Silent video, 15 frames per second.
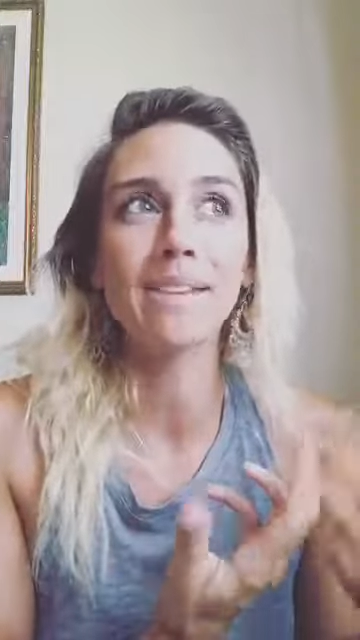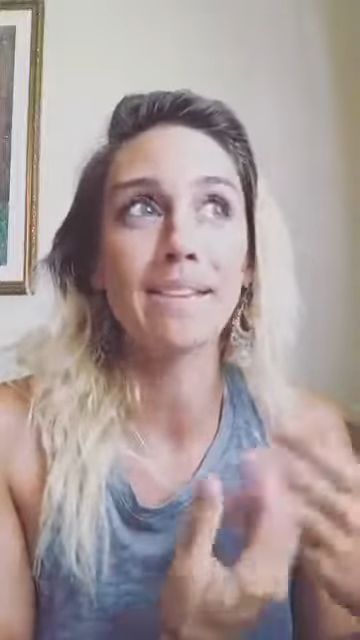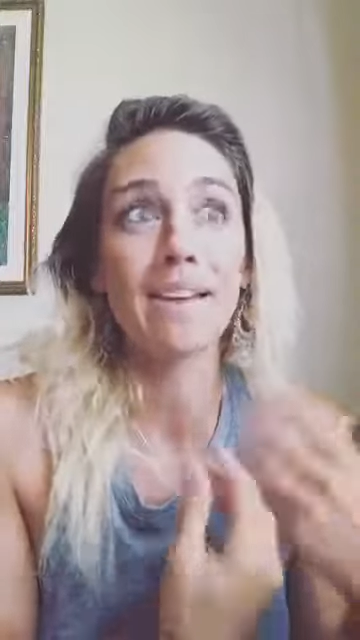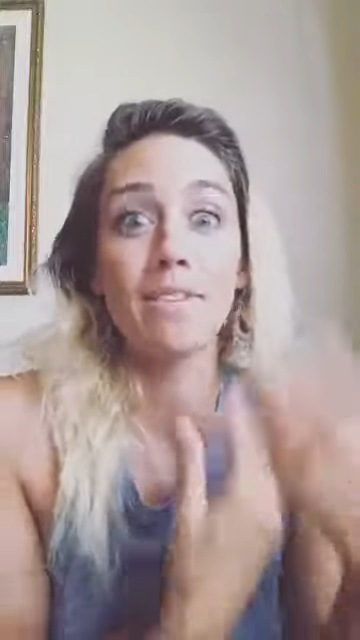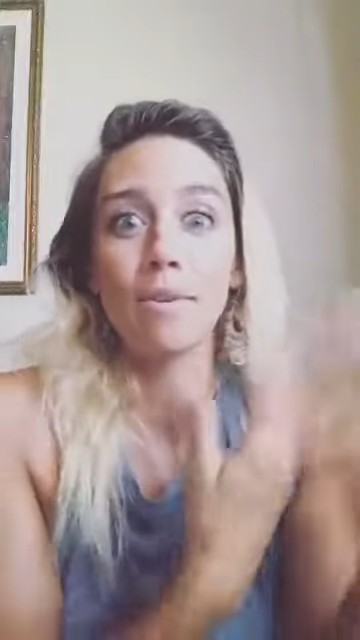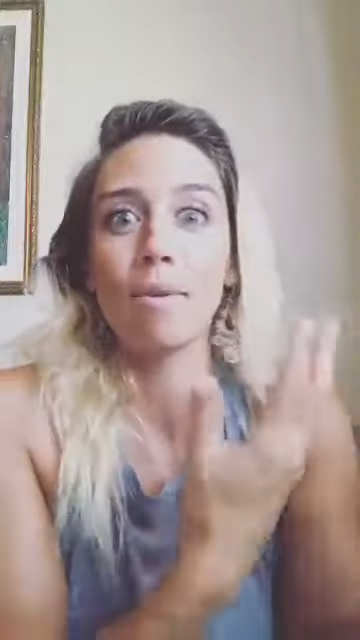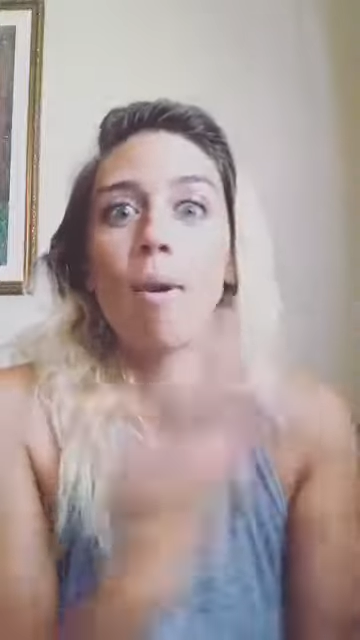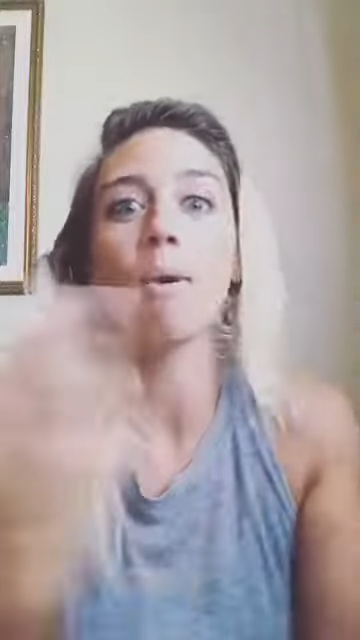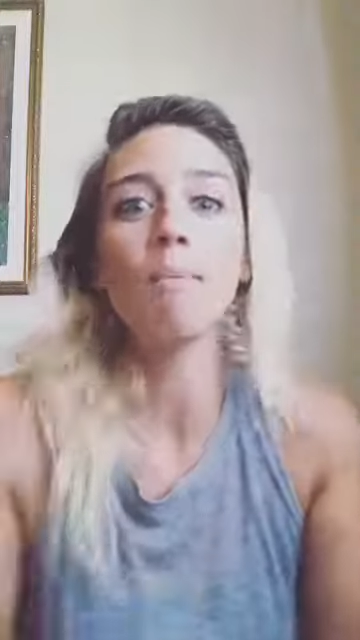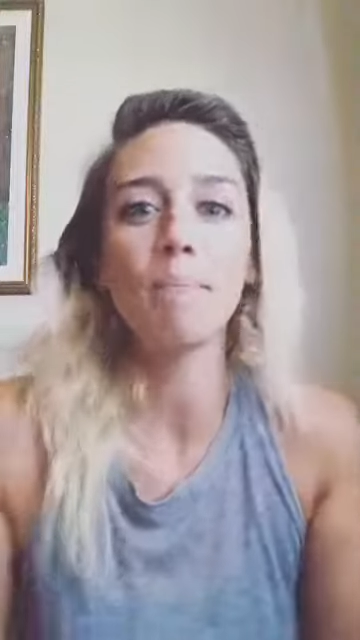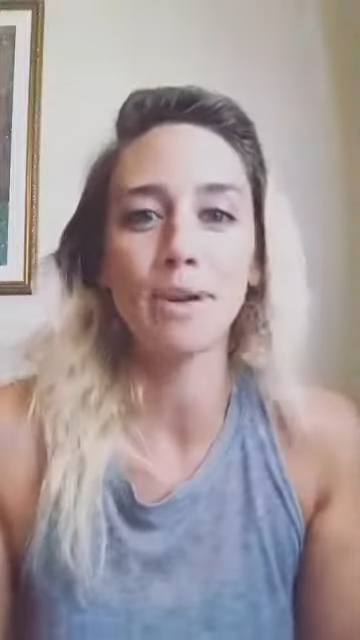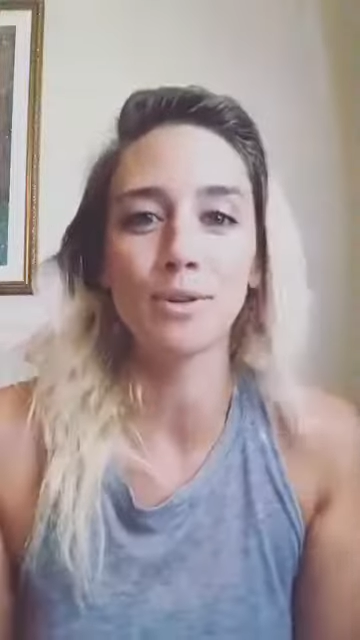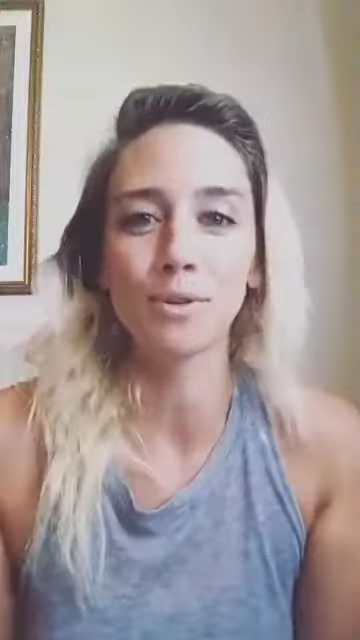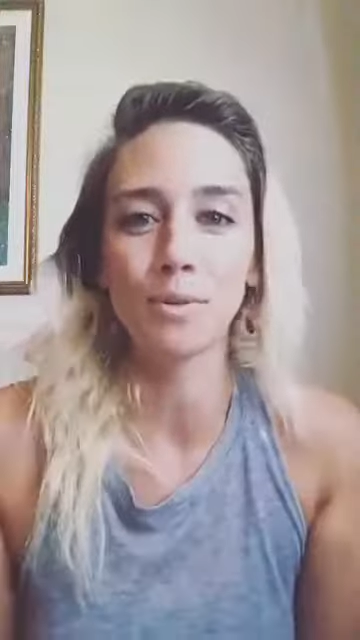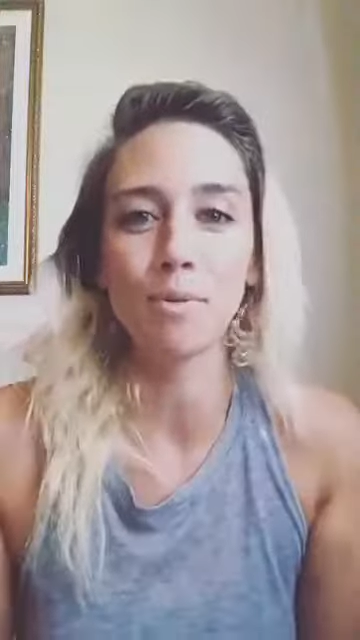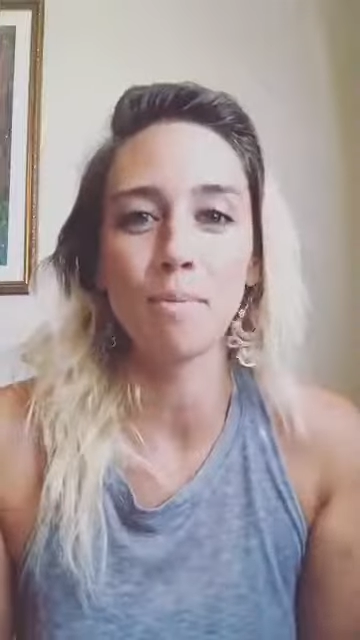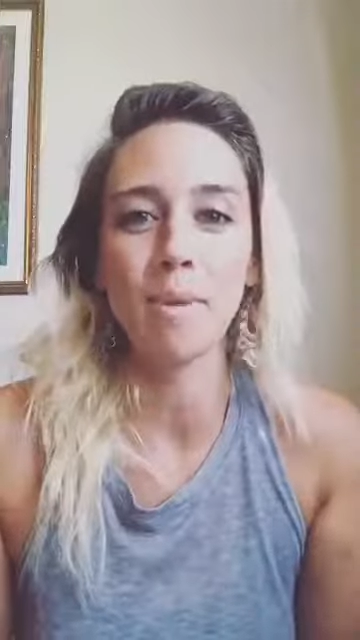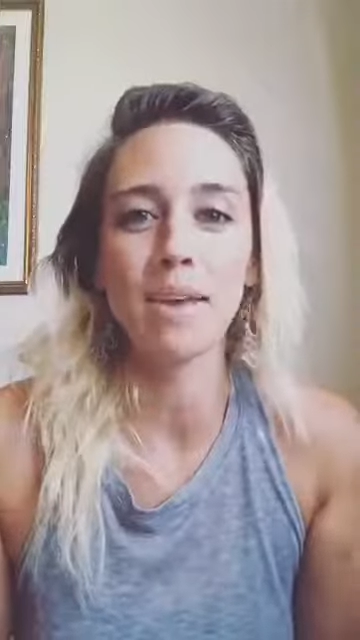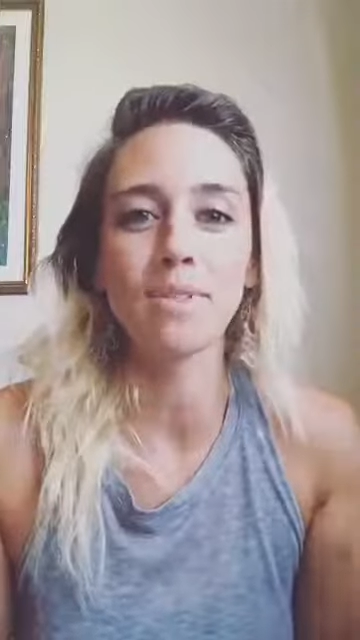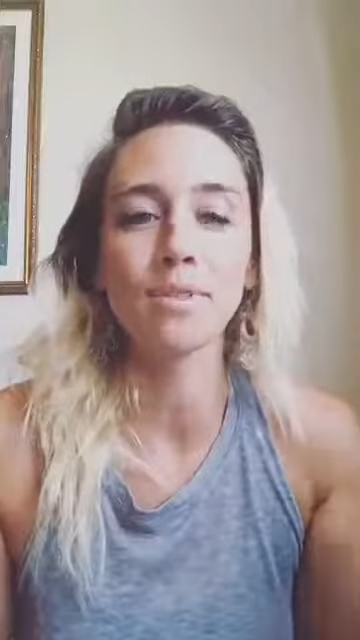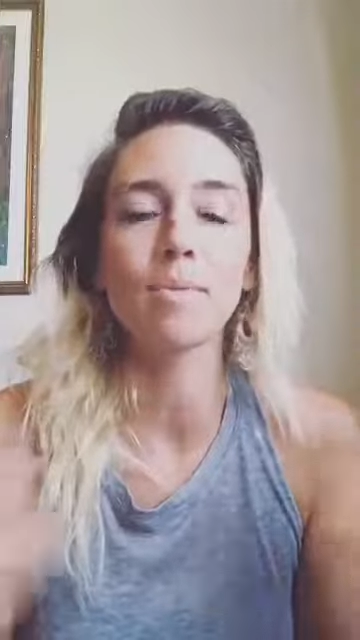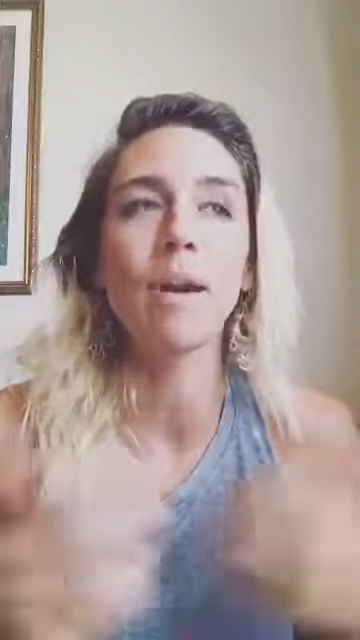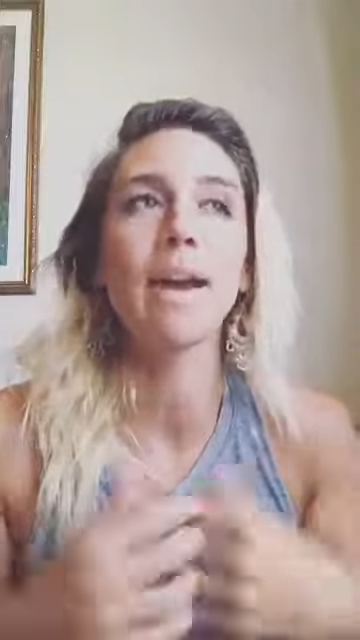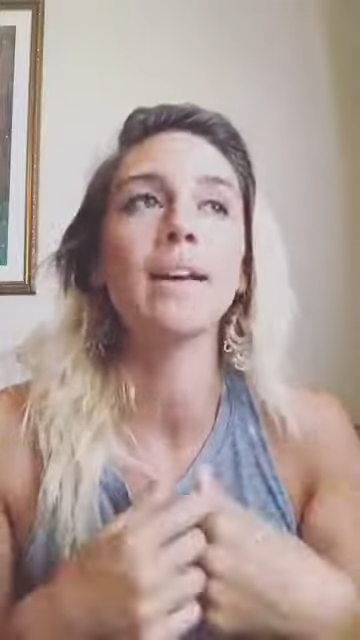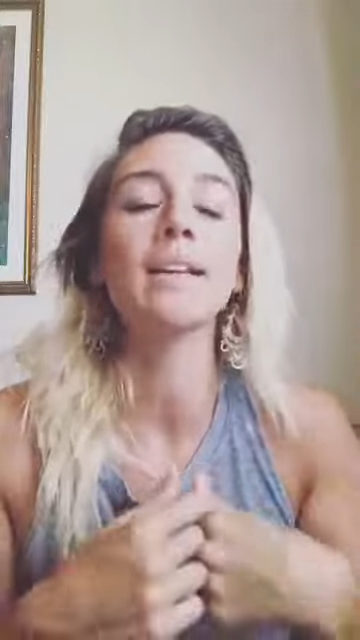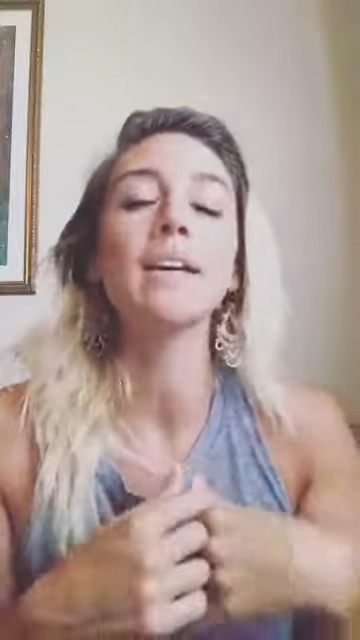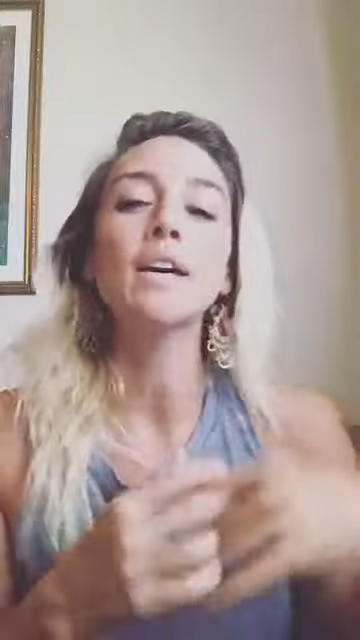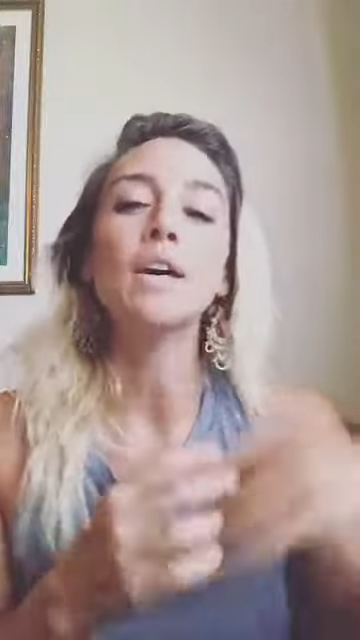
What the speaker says: Like, they're all my soulmates, right?